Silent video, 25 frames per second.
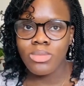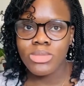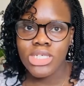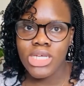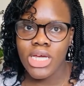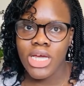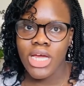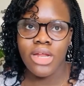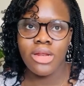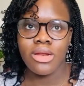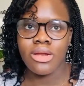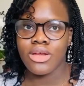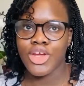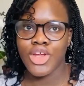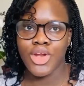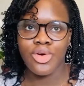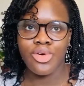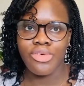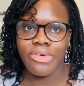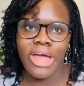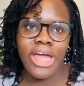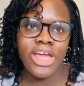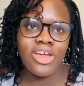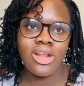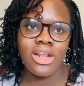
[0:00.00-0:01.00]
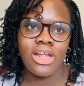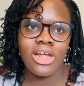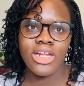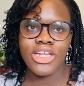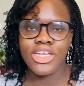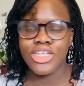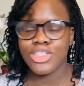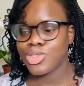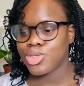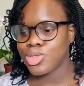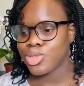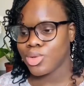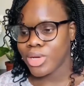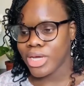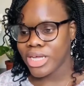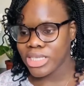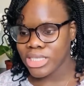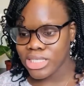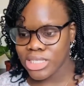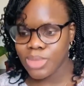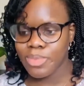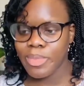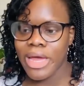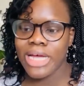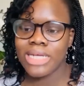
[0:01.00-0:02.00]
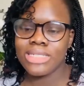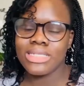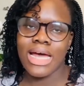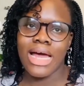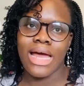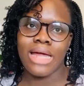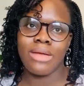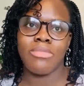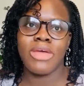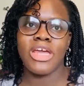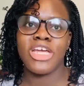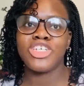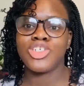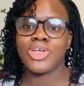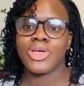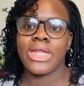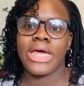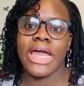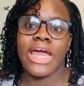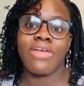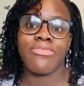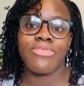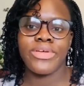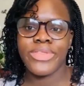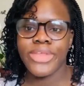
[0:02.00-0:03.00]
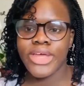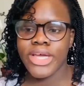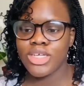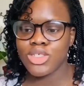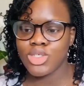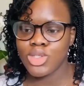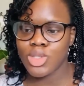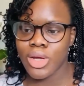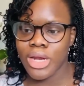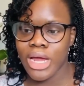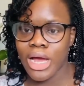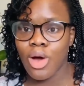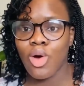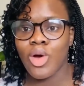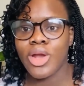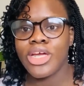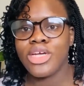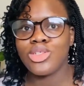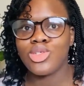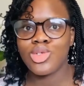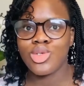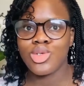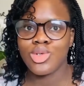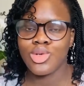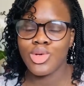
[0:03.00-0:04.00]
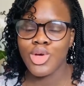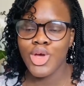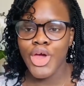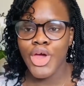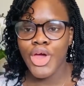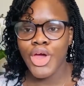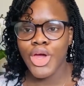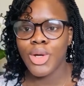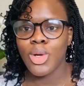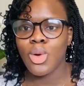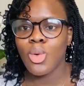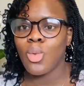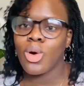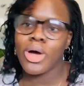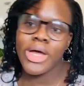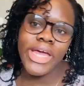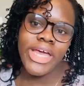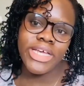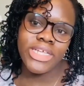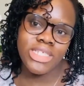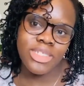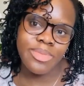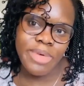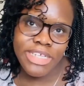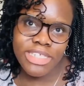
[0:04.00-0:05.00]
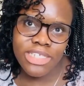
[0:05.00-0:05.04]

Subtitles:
comes in, you know, regularly to inspect and make sure that everything is done according to, you know, what he